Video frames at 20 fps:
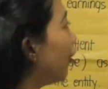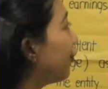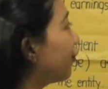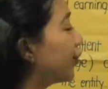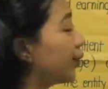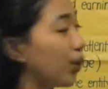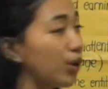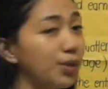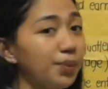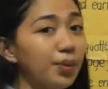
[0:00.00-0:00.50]
of
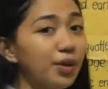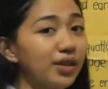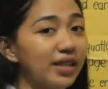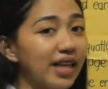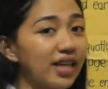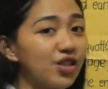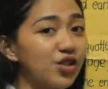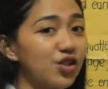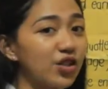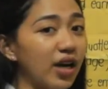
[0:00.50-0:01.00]
growth
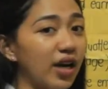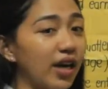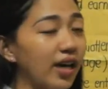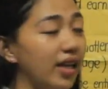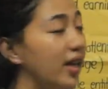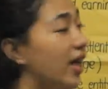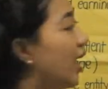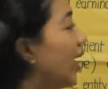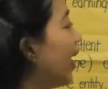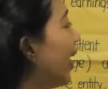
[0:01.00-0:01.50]

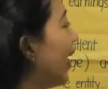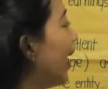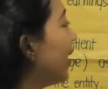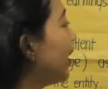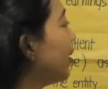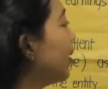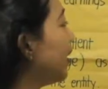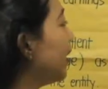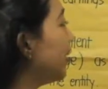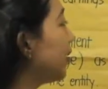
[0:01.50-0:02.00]
potential
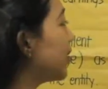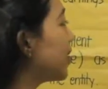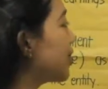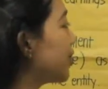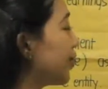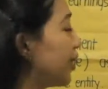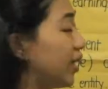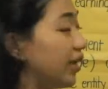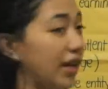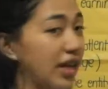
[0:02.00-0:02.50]
and the
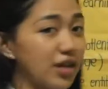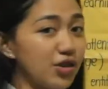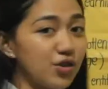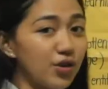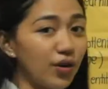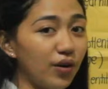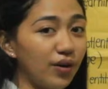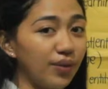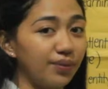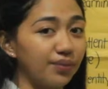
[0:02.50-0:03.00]
industry
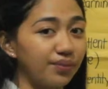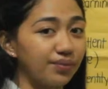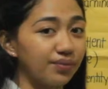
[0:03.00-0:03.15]
ratio.